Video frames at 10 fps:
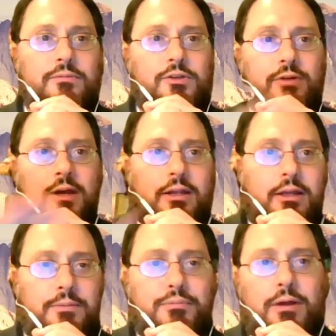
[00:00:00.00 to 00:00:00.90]
try
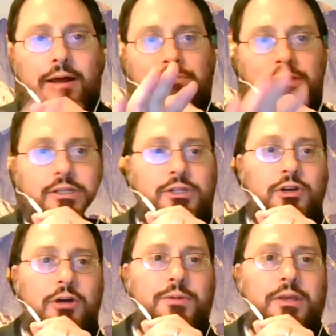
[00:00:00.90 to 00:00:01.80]
to prompt it to
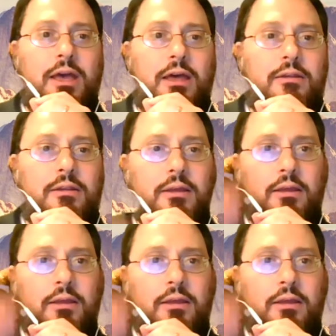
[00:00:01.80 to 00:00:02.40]
show up again